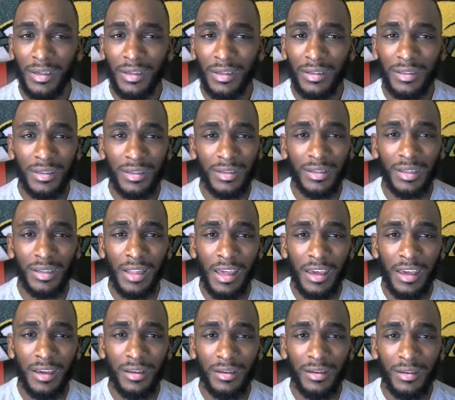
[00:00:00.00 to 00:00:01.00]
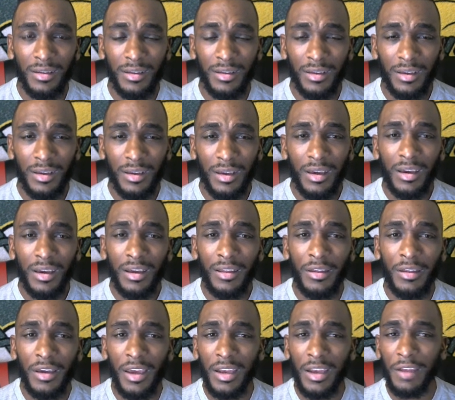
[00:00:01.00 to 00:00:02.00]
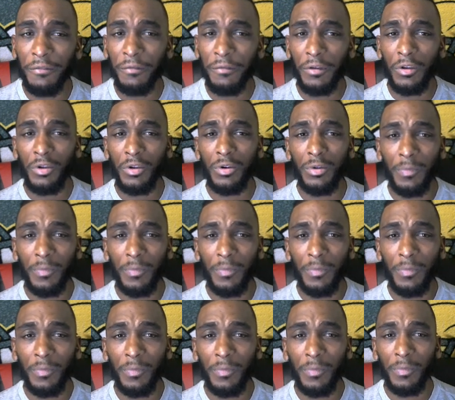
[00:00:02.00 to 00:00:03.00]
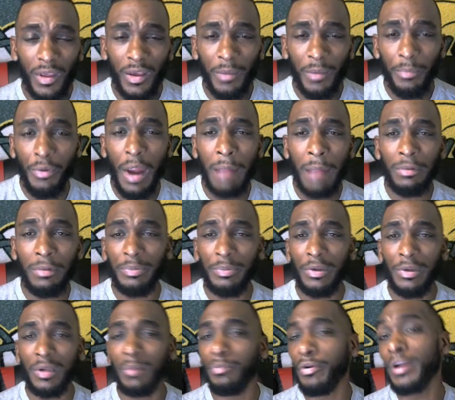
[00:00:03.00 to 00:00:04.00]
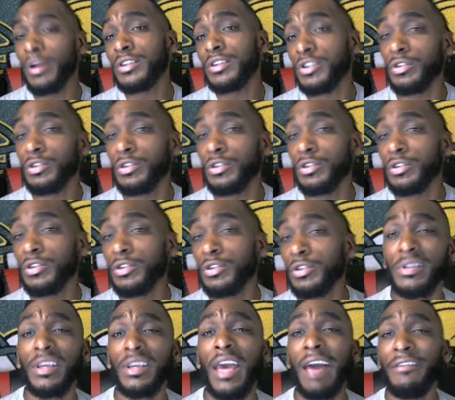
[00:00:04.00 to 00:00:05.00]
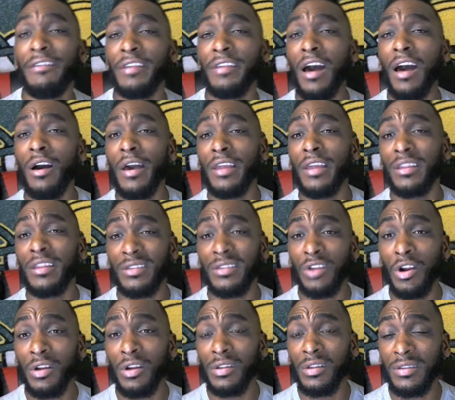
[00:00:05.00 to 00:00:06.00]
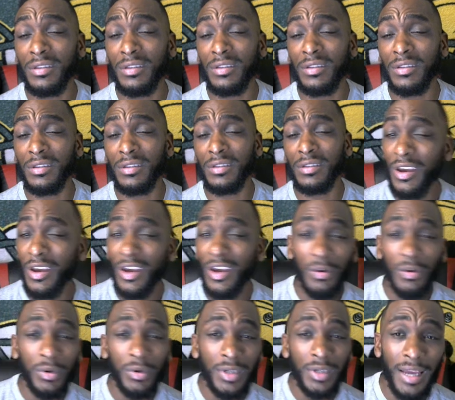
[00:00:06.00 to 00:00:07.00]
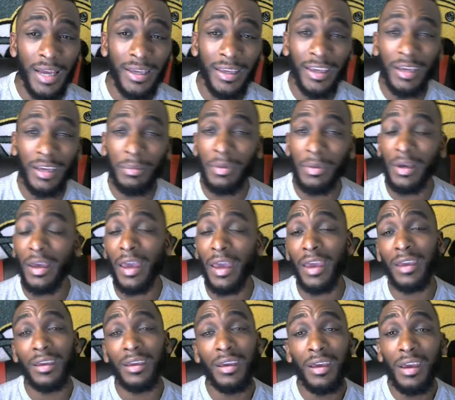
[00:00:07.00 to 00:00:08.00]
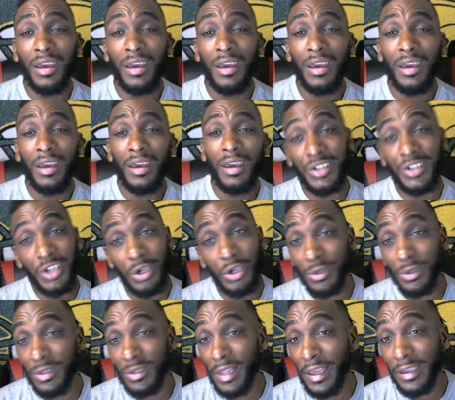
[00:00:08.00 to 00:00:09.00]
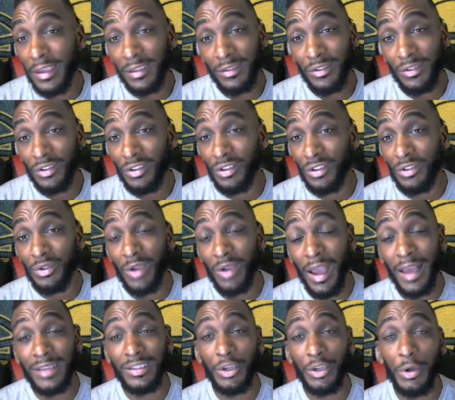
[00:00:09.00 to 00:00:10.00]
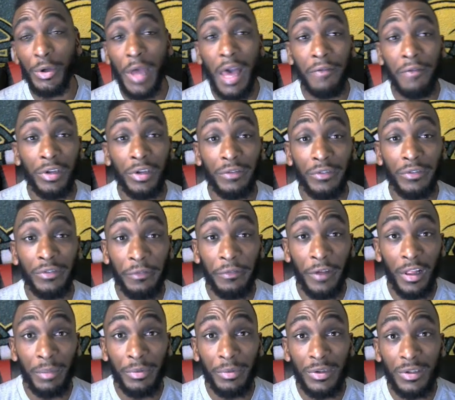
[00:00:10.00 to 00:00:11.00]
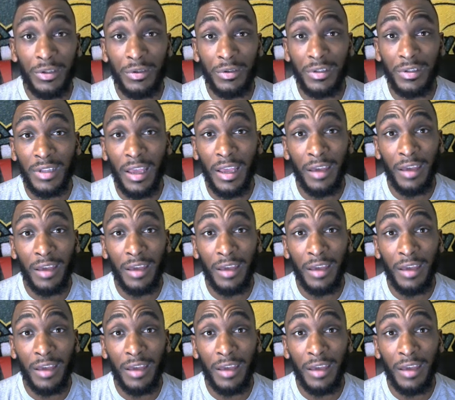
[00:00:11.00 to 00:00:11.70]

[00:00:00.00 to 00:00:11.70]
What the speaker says: Just delay it. The NFL probably putting pressure on them to have it out at the start of the season, which I get, but hey, it just shows, like, you guys don't have enough developers on staff.